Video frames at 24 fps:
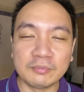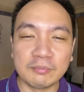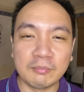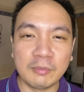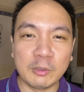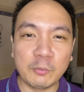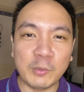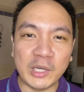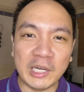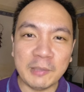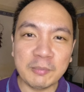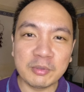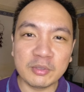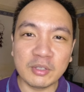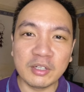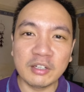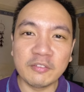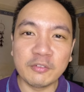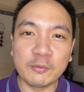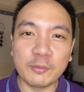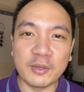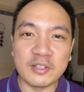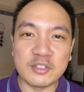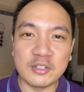But what I'm
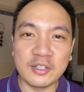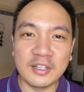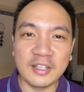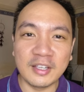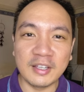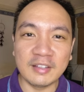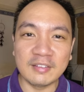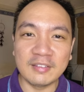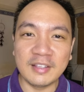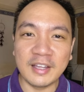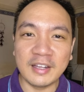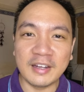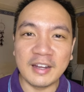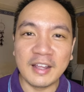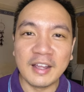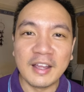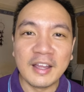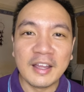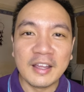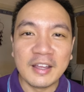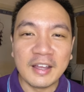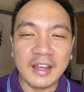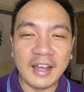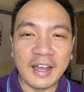sort of questioning is that
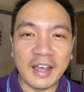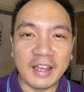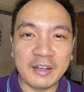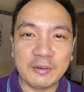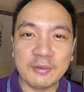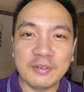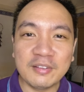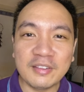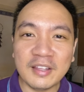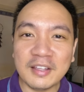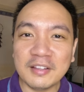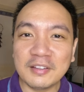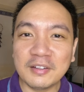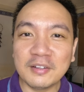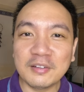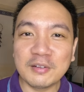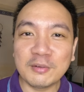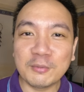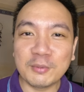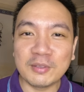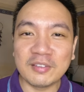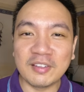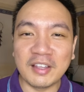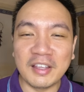I don't think
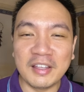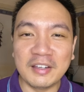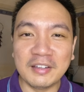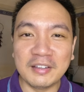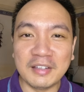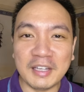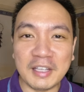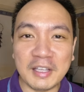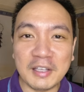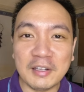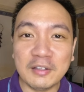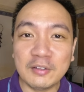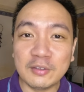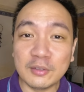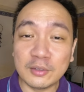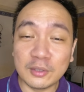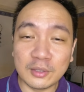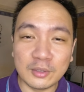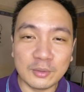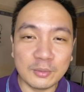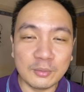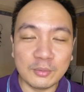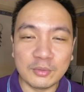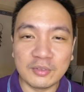there was a need
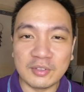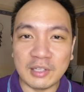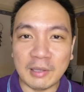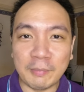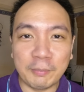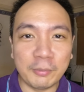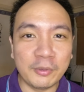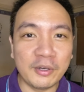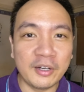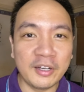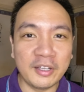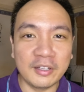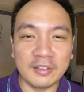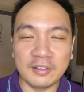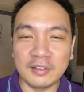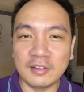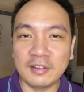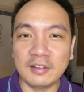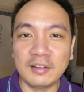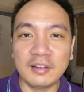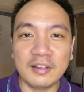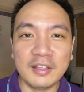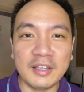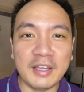to separate
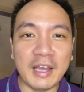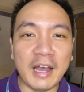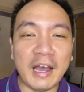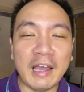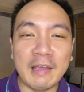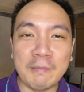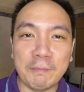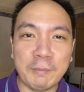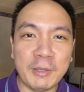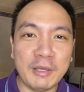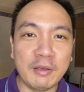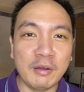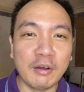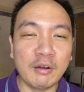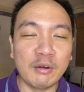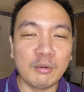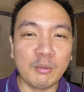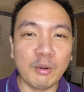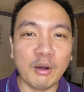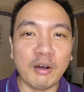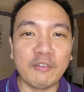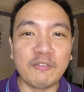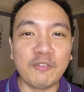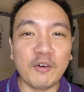the
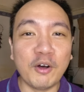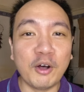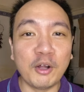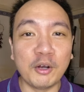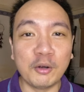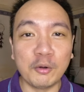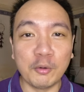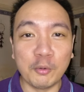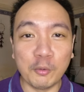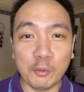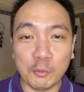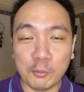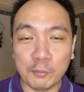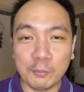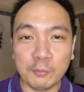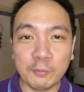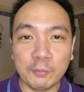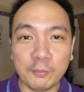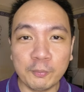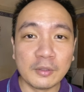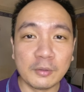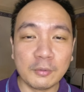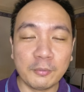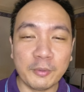IPO of All Home,
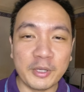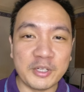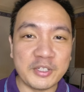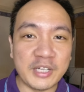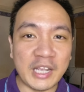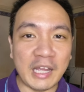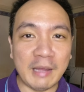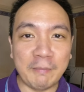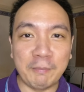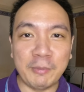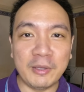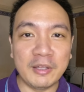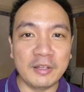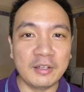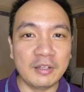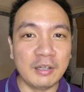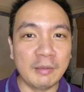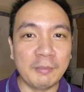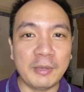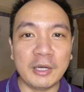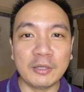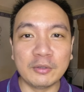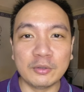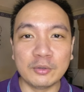which happened
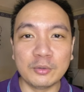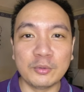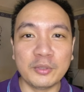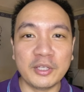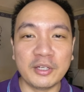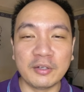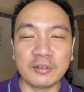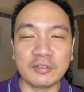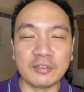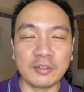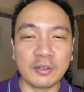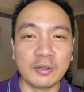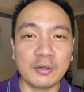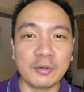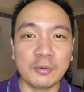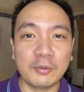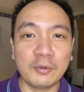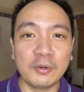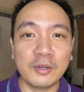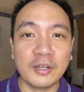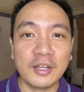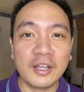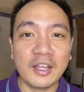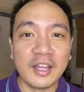about 2 years
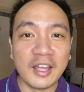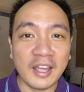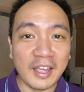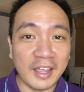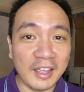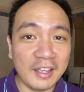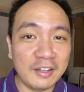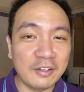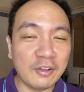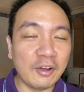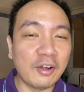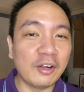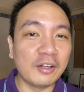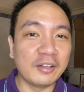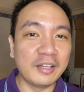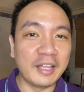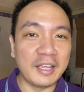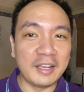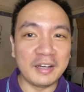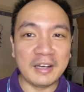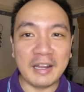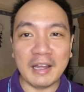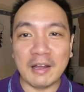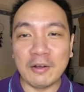ago, and
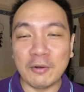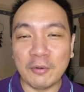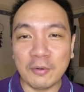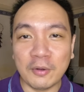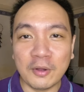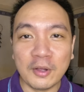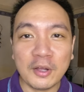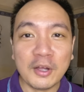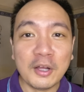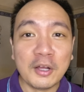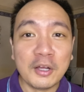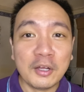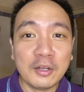AllDay now.